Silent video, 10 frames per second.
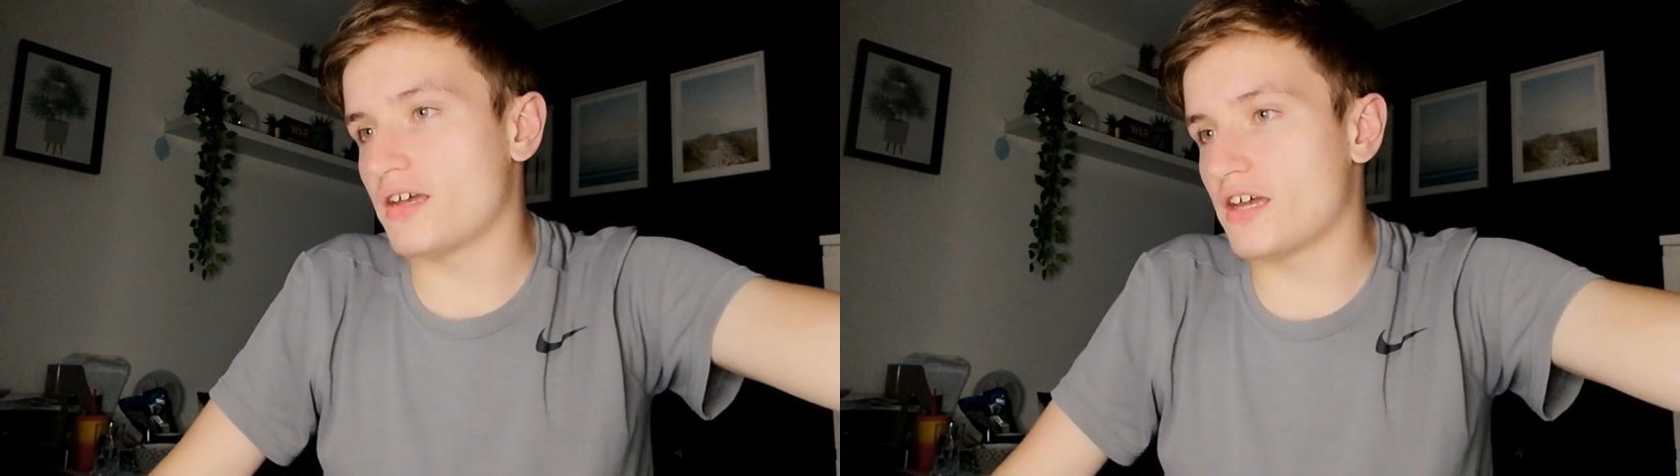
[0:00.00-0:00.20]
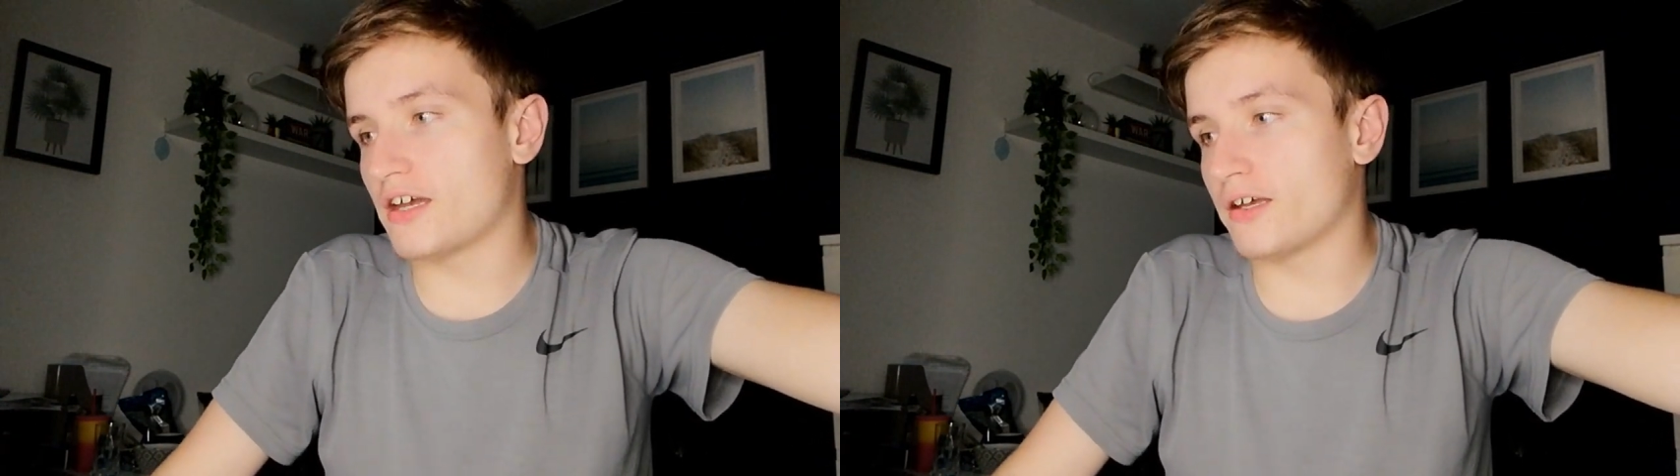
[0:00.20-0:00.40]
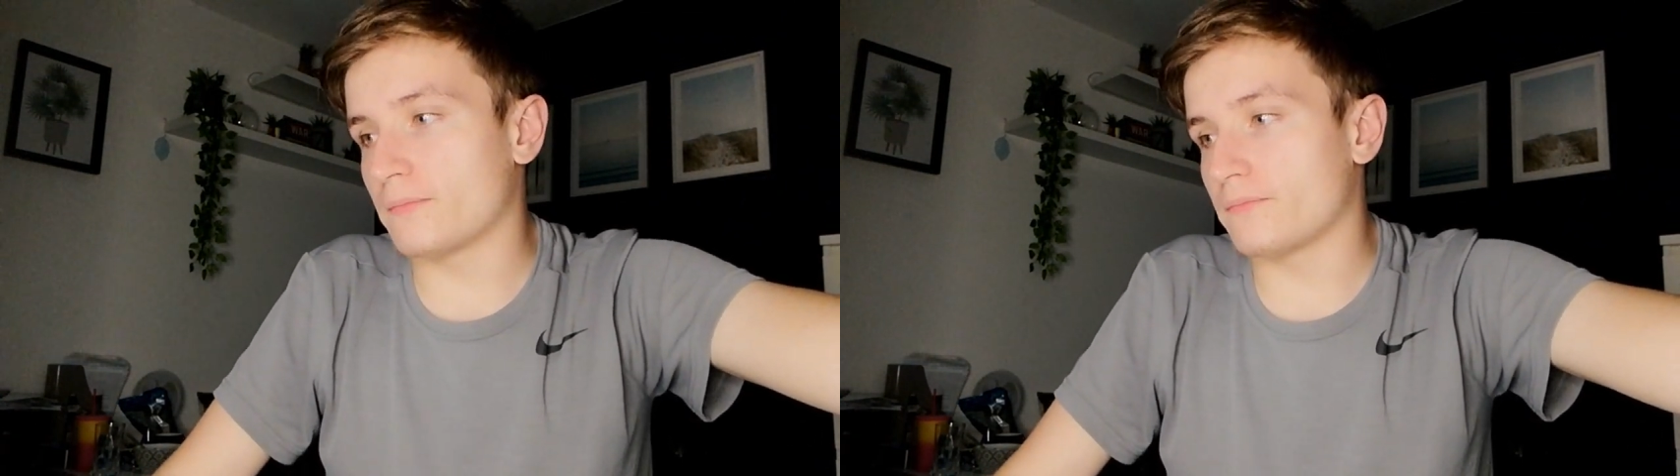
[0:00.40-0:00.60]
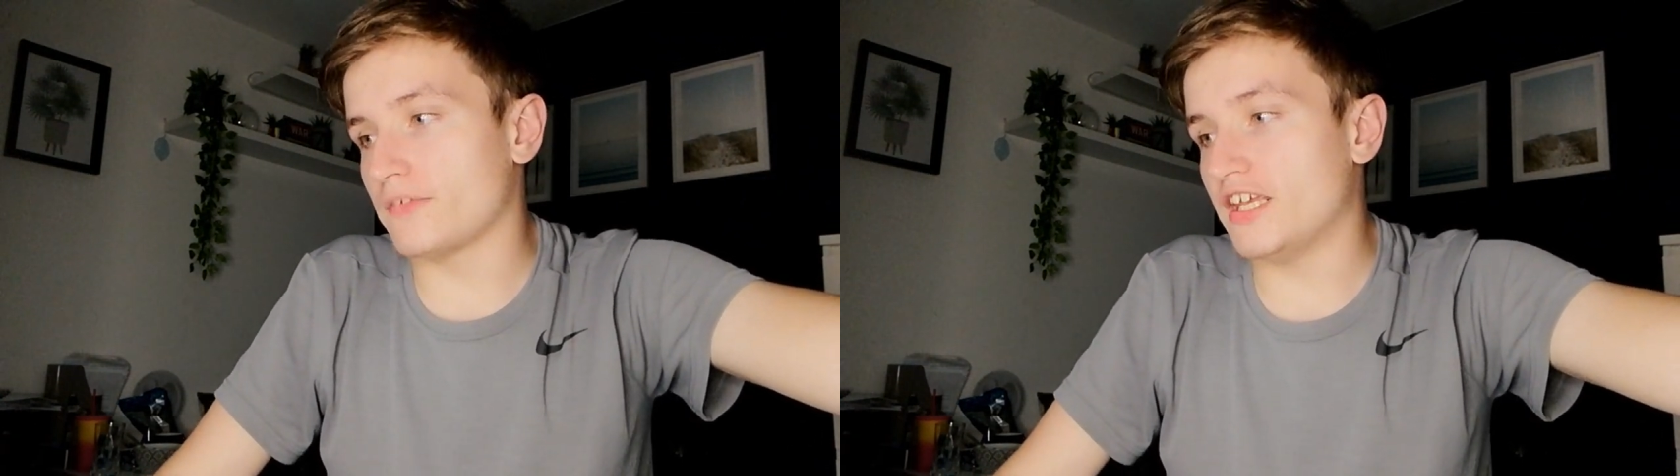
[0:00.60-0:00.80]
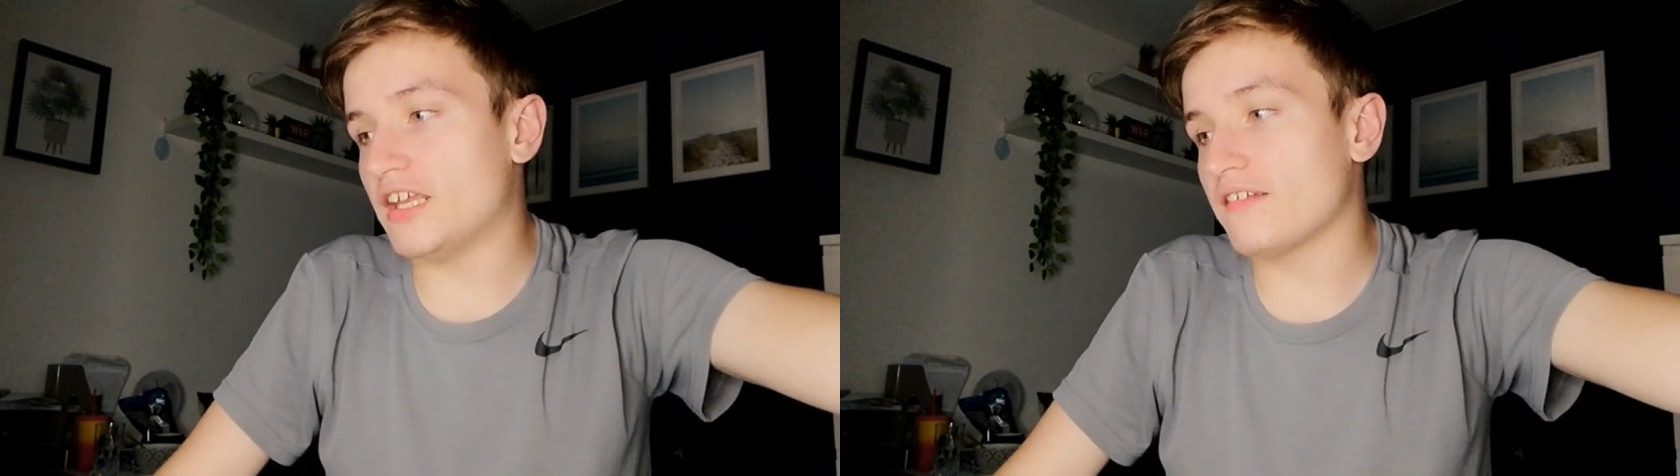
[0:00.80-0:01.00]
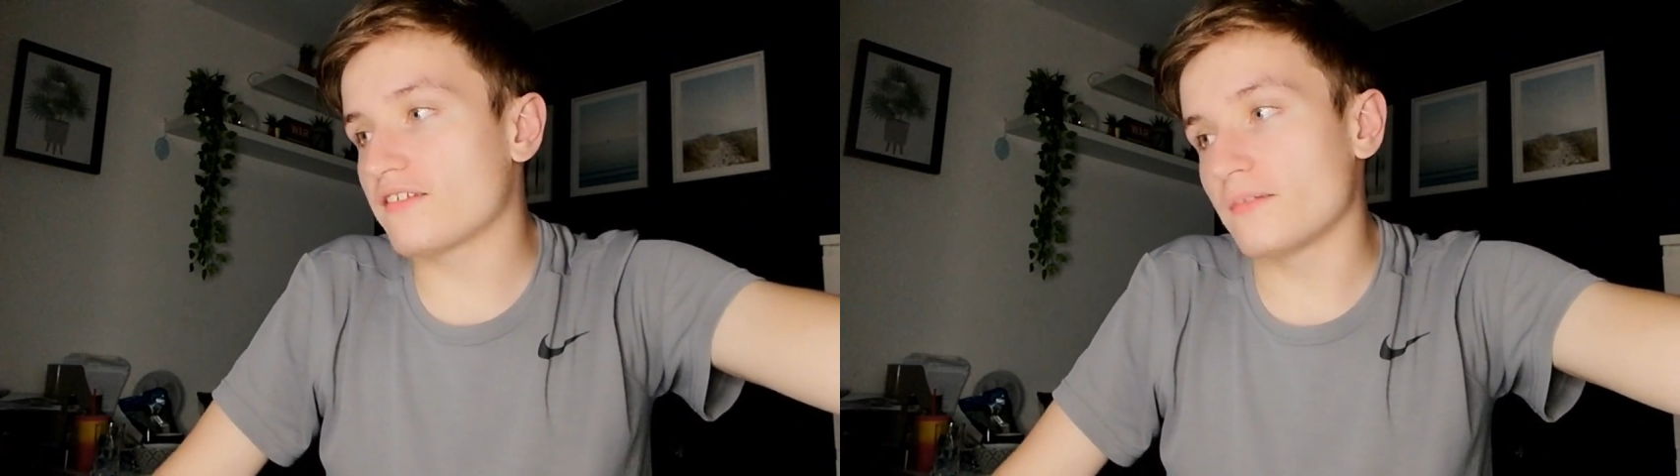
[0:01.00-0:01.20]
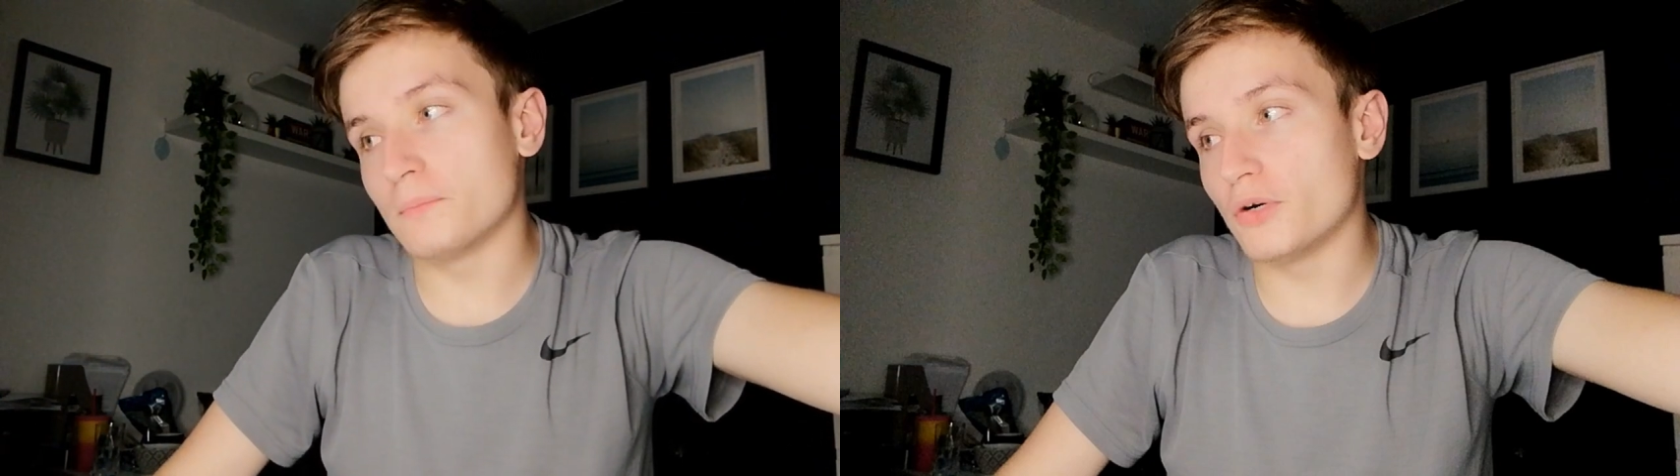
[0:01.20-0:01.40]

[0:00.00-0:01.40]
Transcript: um eat some